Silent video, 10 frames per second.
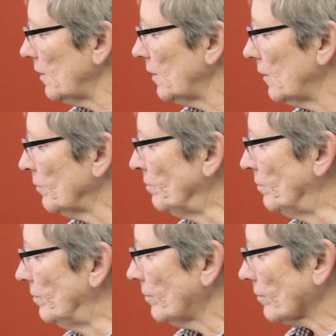
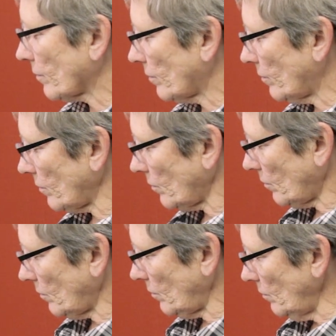
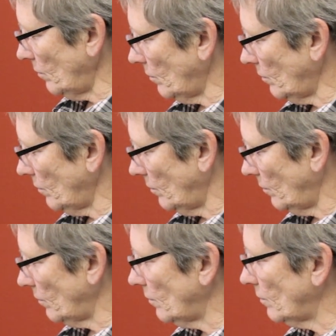
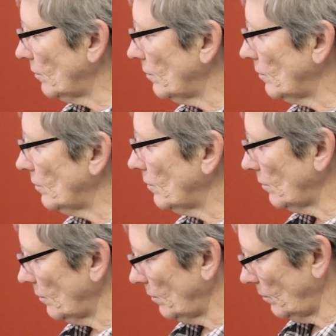
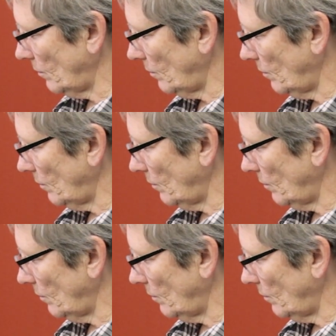Nothing is said.